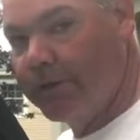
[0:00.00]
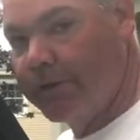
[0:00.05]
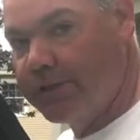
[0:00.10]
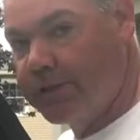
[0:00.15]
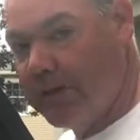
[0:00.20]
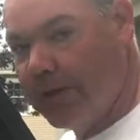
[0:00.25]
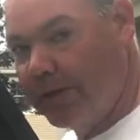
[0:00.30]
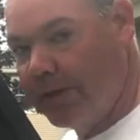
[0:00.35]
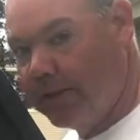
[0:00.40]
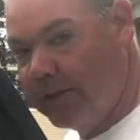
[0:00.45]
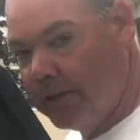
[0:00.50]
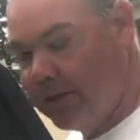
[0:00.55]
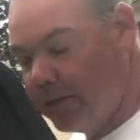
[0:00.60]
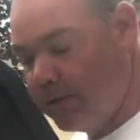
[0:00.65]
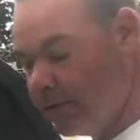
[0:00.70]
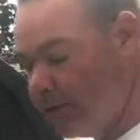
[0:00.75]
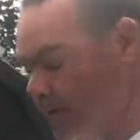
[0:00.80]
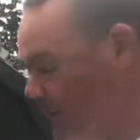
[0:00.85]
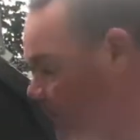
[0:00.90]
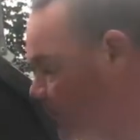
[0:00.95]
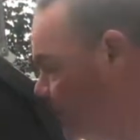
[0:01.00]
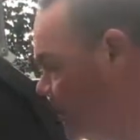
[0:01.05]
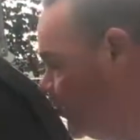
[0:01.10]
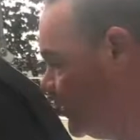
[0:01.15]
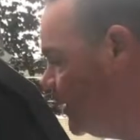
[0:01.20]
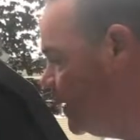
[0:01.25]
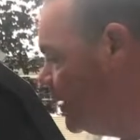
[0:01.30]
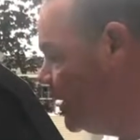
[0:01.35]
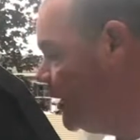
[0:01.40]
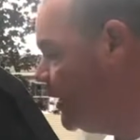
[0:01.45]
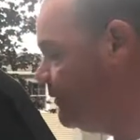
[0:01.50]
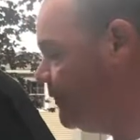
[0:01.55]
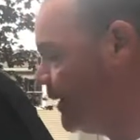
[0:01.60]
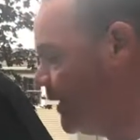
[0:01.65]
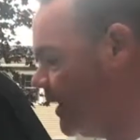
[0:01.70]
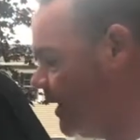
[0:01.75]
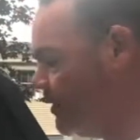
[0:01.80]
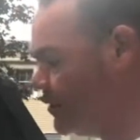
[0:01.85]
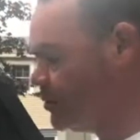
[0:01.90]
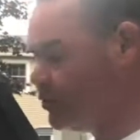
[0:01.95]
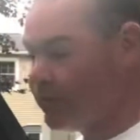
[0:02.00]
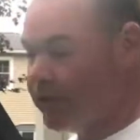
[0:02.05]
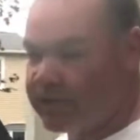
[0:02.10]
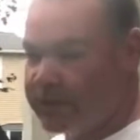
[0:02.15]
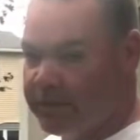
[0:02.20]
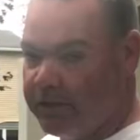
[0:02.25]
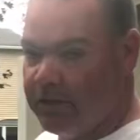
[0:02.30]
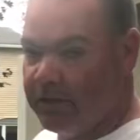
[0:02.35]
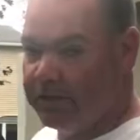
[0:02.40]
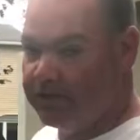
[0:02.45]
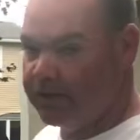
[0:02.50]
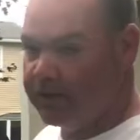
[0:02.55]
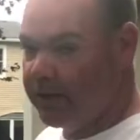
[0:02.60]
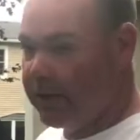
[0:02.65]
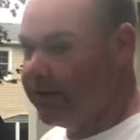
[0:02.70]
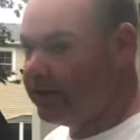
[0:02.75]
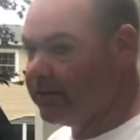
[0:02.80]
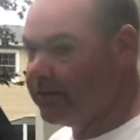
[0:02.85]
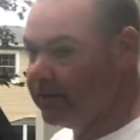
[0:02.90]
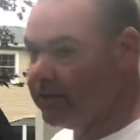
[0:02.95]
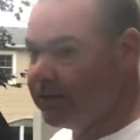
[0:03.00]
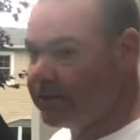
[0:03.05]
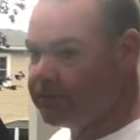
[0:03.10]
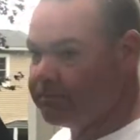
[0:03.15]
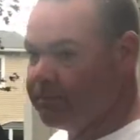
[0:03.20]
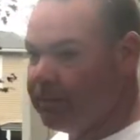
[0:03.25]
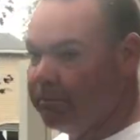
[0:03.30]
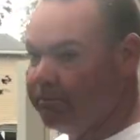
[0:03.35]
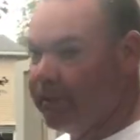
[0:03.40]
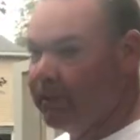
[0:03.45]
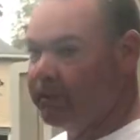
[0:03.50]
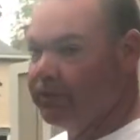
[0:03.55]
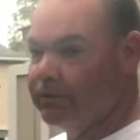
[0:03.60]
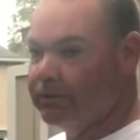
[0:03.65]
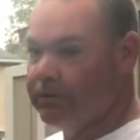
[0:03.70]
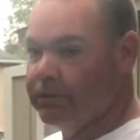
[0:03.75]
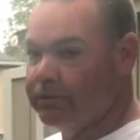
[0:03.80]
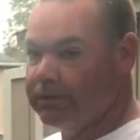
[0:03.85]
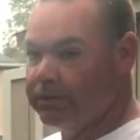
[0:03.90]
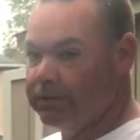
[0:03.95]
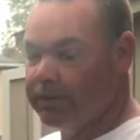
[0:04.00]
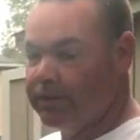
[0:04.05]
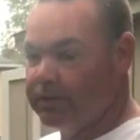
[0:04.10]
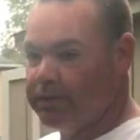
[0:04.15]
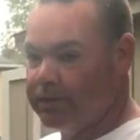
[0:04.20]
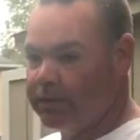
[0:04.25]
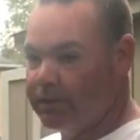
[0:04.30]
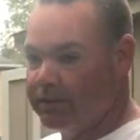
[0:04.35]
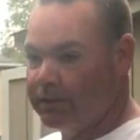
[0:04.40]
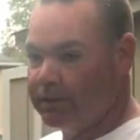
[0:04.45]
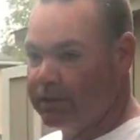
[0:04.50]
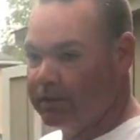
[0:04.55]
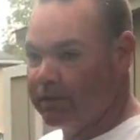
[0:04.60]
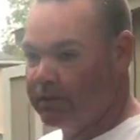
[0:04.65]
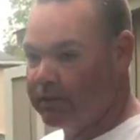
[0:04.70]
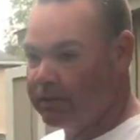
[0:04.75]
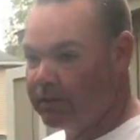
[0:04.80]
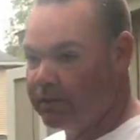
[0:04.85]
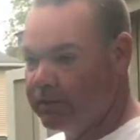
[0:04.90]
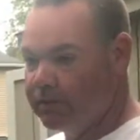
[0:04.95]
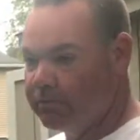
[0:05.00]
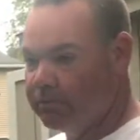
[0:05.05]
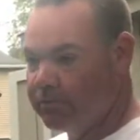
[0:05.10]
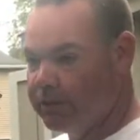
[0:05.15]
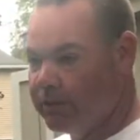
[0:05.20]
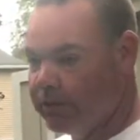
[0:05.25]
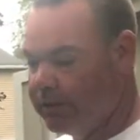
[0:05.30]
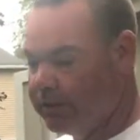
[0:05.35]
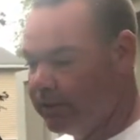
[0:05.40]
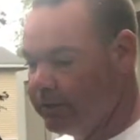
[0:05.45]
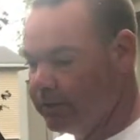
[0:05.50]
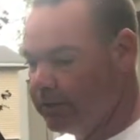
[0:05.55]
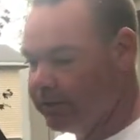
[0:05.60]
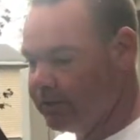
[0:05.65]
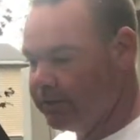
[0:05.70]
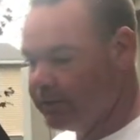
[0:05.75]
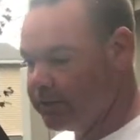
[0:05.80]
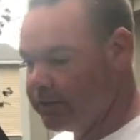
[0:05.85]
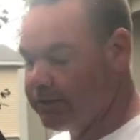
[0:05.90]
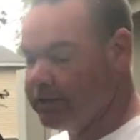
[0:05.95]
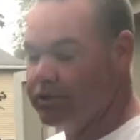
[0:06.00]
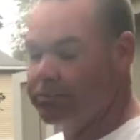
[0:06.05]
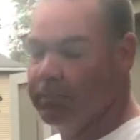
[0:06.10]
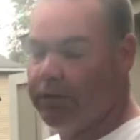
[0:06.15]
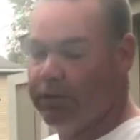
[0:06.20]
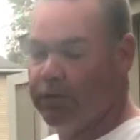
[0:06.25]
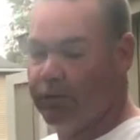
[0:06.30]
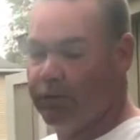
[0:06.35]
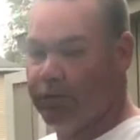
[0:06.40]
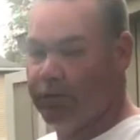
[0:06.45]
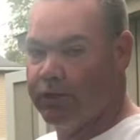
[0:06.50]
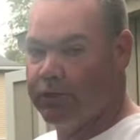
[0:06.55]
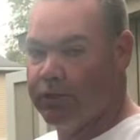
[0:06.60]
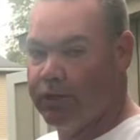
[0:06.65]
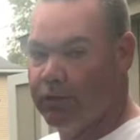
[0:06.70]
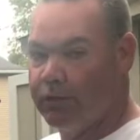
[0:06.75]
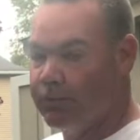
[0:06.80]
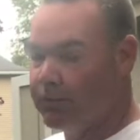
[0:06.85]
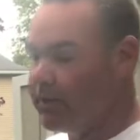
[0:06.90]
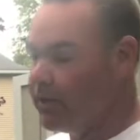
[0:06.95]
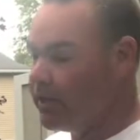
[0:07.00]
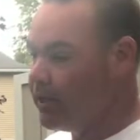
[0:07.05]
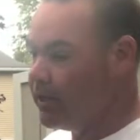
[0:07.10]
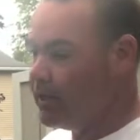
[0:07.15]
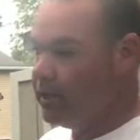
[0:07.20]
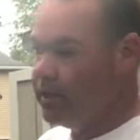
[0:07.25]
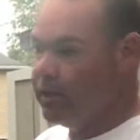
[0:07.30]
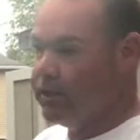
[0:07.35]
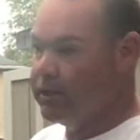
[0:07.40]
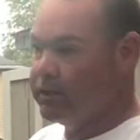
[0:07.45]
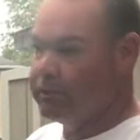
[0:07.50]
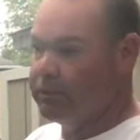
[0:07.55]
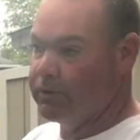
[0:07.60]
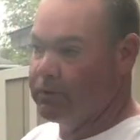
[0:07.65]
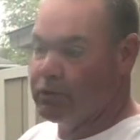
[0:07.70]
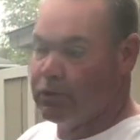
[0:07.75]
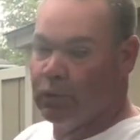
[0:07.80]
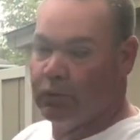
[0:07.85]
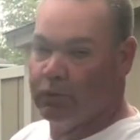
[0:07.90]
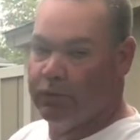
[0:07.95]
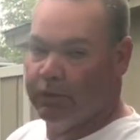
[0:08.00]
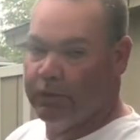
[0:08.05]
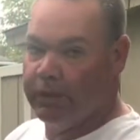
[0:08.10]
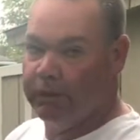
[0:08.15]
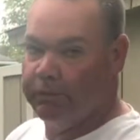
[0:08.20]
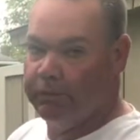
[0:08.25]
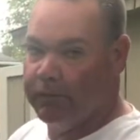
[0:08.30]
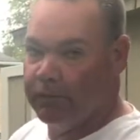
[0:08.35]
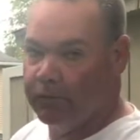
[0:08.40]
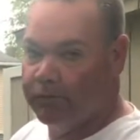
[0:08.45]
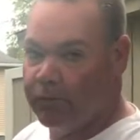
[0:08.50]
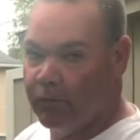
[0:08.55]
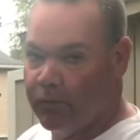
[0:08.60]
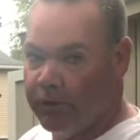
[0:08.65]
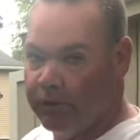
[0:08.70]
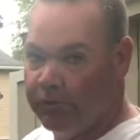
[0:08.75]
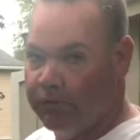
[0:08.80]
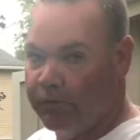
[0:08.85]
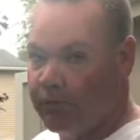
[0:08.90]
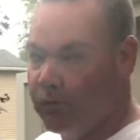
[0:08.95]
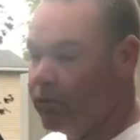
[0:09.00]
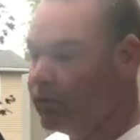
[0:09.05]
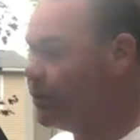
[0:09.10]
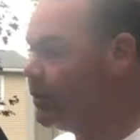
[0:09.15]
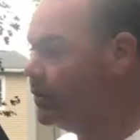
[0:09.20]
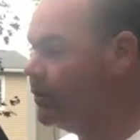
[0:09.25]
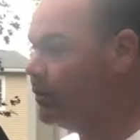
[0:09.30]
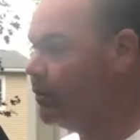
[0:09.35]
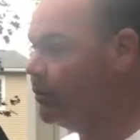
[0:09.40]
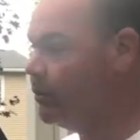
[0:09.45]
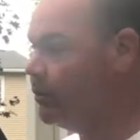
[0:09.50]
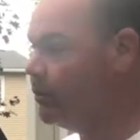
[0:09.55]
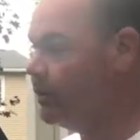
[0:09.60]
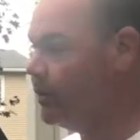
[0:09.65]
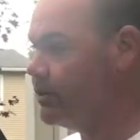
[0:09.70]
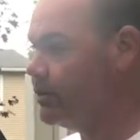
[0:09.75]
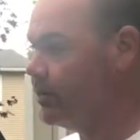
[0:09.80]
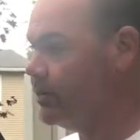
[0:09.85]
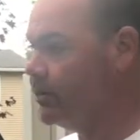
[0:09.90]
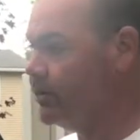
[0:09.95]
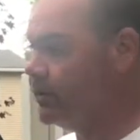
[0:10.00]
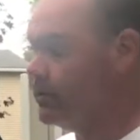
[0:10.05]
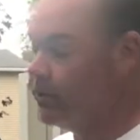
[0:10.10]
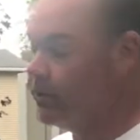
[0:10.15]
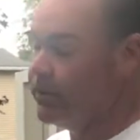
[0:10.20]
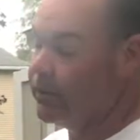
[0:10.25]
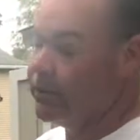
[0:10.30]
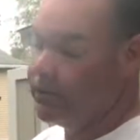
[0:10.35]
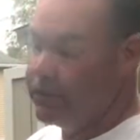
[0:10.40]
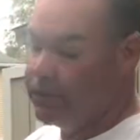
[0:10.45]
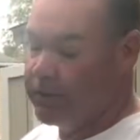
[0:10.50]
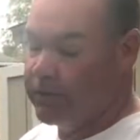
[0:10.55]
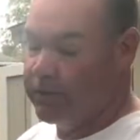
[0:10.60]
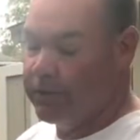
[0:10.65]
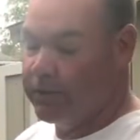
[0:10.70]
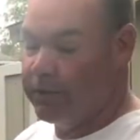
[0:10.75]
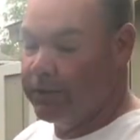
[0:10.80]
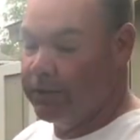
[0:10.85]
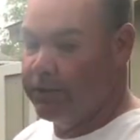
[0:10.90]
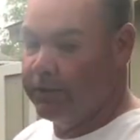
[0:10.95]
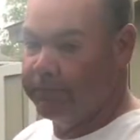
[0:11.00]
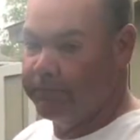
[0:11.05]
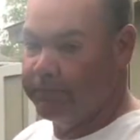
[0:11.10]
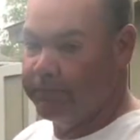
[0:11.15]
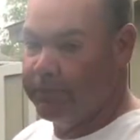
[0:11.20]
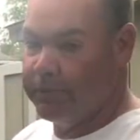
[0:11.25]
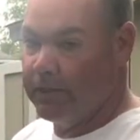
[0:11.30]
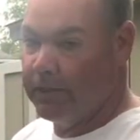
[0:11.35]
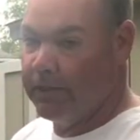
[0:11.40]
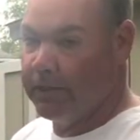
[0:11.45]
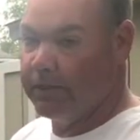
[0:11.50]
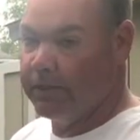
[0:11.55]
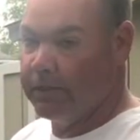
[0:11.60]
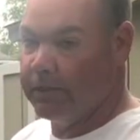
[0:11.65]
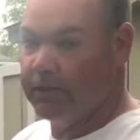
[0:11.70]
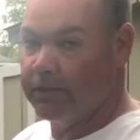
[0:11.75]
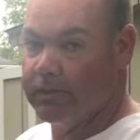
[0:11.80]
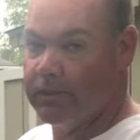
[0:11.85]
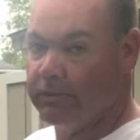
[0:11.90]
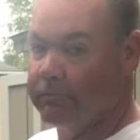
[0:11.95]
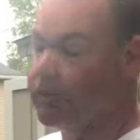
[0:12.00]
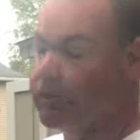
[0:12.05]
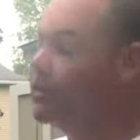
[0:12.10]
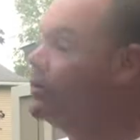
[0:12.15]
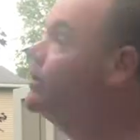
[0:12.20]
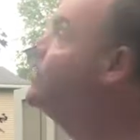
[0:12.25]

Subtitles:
inside here. I can't stress enough, anything that's been metal, that's been touched by creosote, has been soaked with WD-40 for the winter, i.e. summer.